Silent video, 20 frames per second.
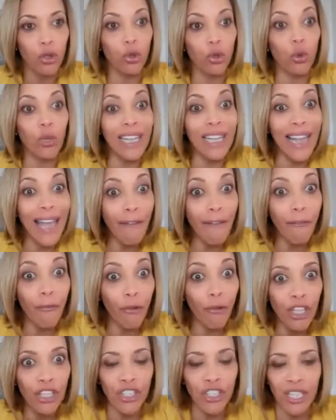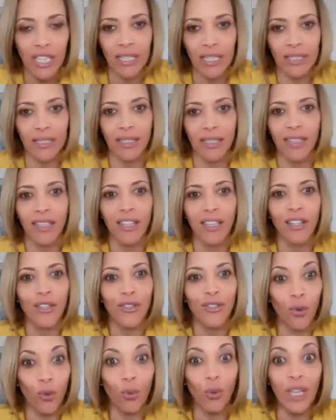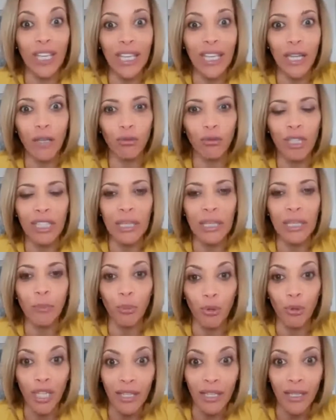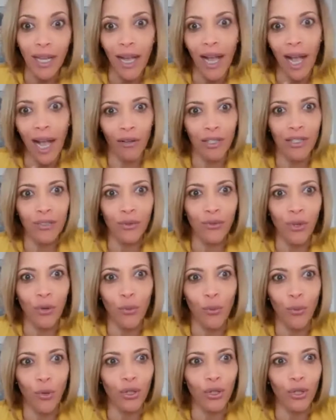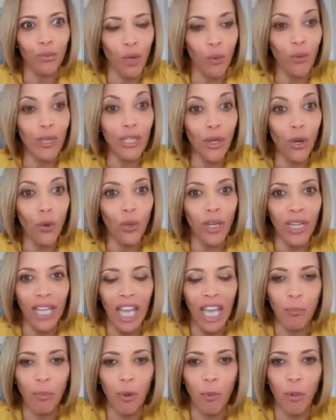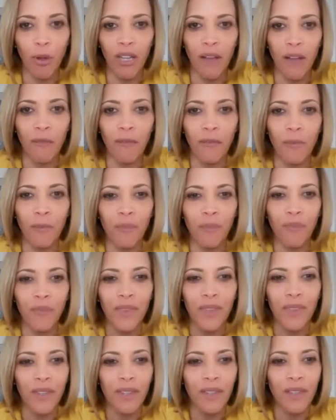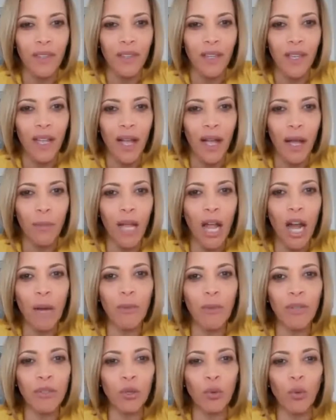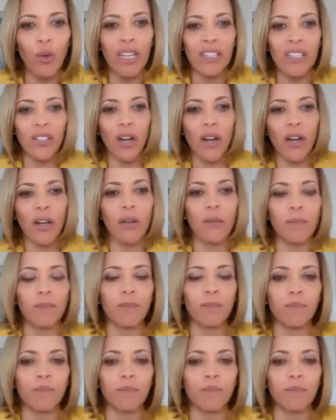to leverage it so we can really bring out into the world what we know we're capable of? Carmen, do you want to start?